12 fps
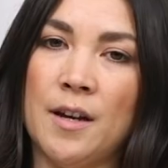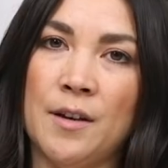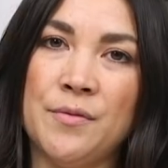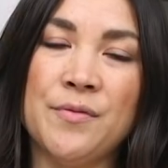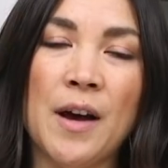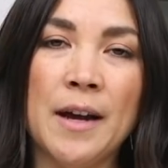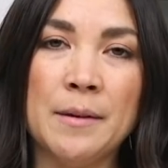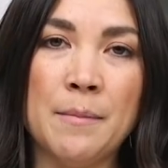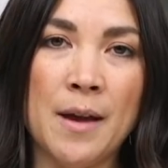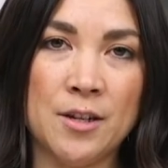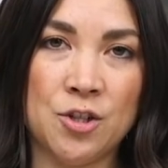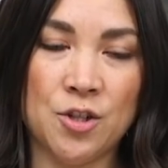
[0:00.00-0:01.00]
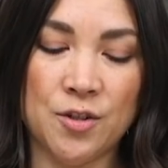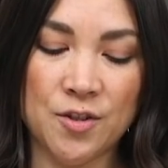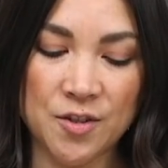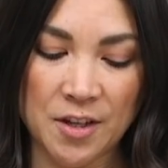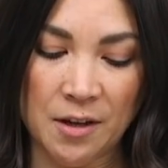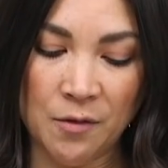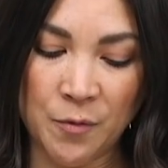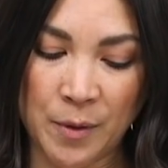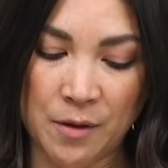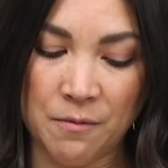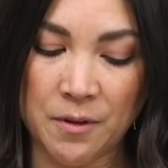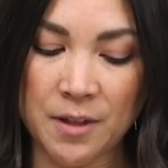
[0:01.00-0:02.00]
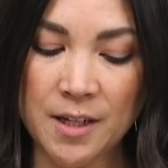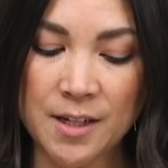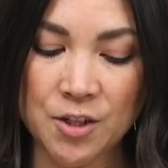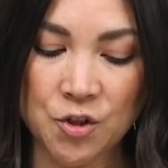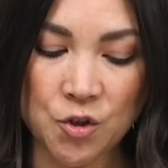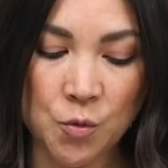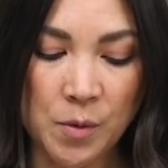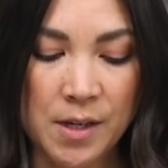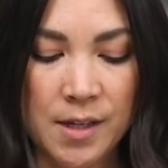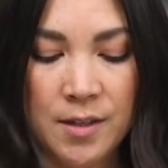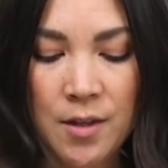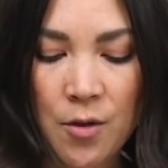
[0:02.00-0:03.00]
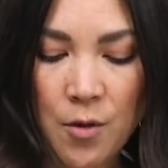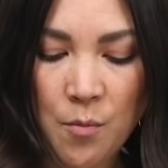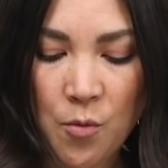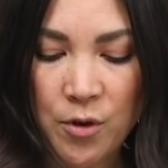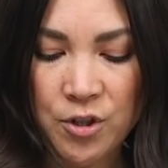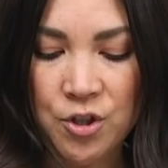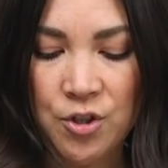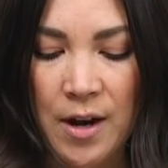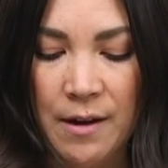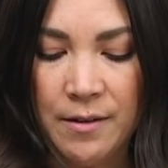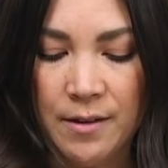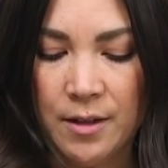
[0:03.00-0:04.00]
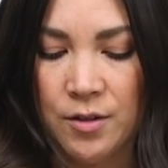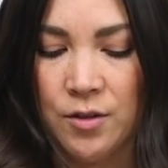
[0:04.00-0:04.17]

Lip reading: fine mesh sieve, but you really need to squeeze the moisture out of this.